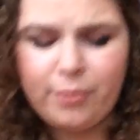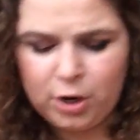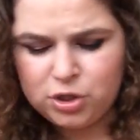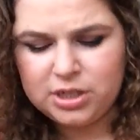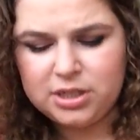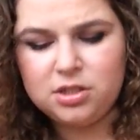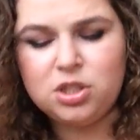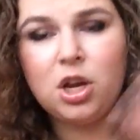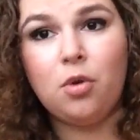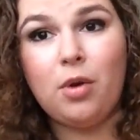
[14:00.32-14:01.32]
purchased,
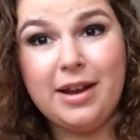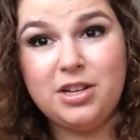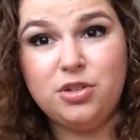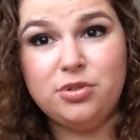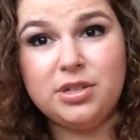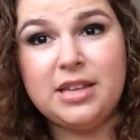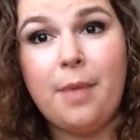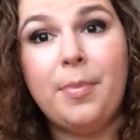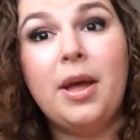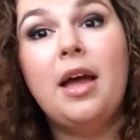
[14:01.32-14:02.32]
so I did use this
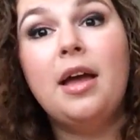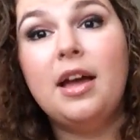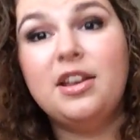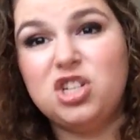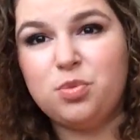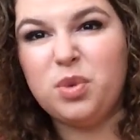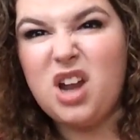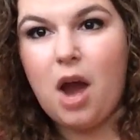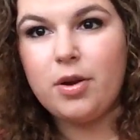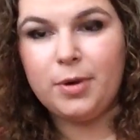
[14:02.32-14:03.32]
up, just would
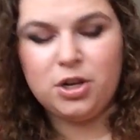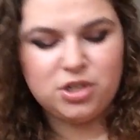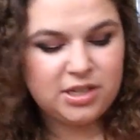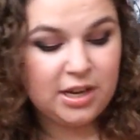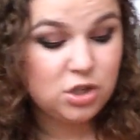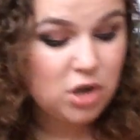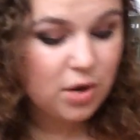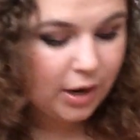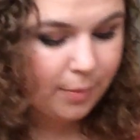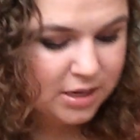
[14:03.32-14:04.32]
not repurchase it, and do
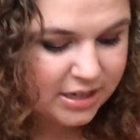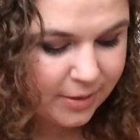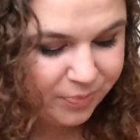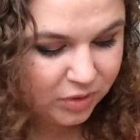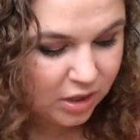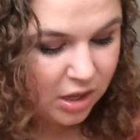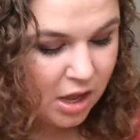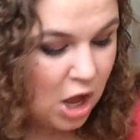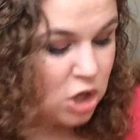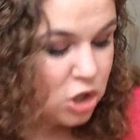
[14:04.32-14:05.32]
not recommend it.
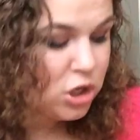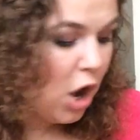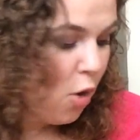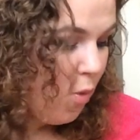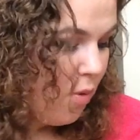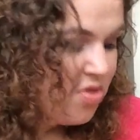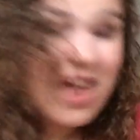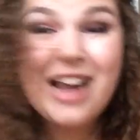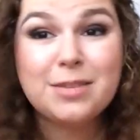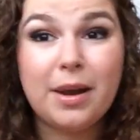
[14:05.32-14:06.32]
So,
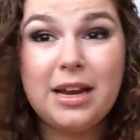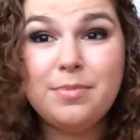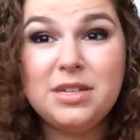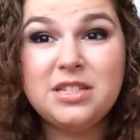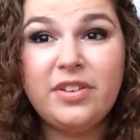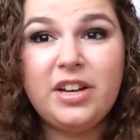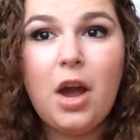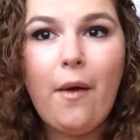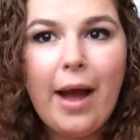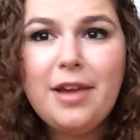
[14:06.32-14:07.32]
that's my empties
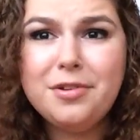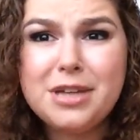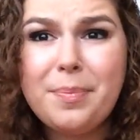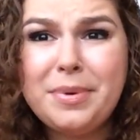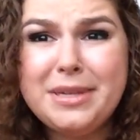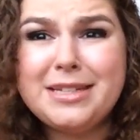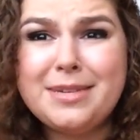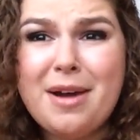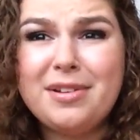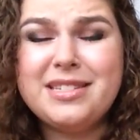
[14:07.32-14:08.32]
video. I used up a
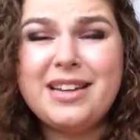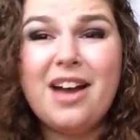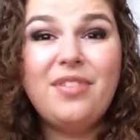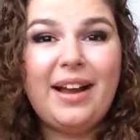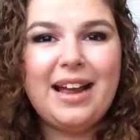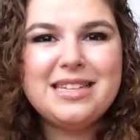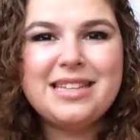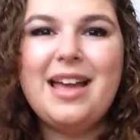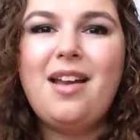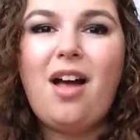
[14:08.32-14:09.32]
decent amount of stuff, like I
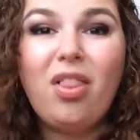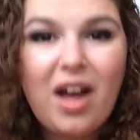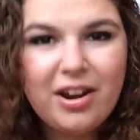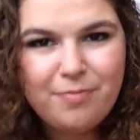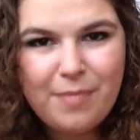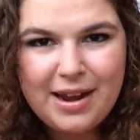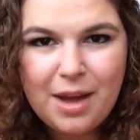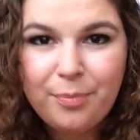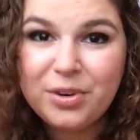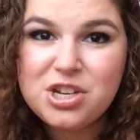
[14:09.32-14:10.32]
said, a lot of
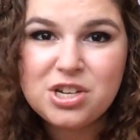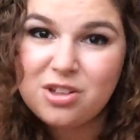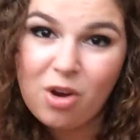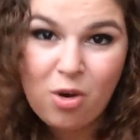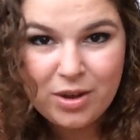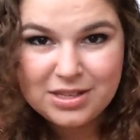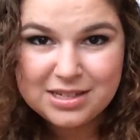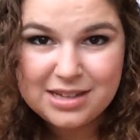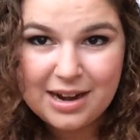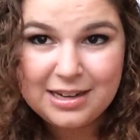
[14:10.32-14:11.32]
makeup, which is always
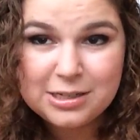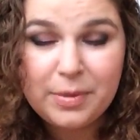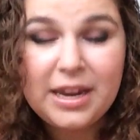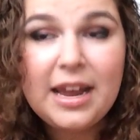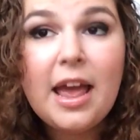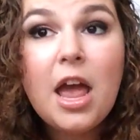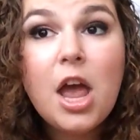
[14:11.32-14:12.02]
exciting to me.